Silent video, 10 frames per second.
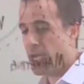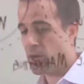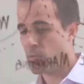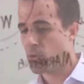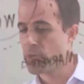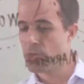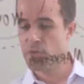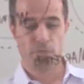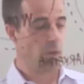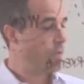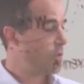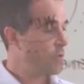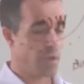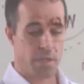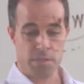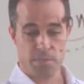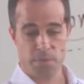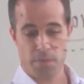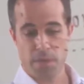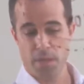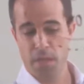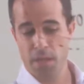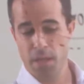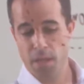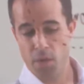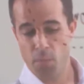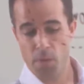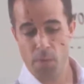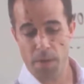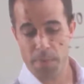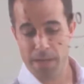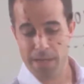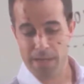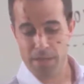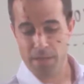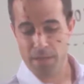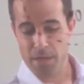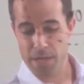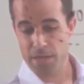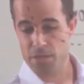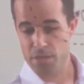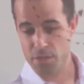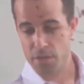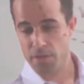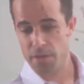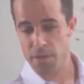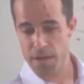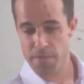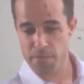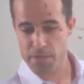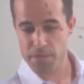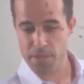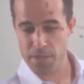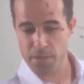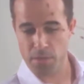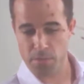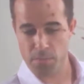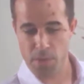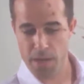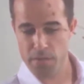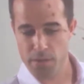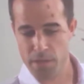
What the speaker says: Now, what are we going to do for all the new customers? Well, we want to make dang sure that every single brand new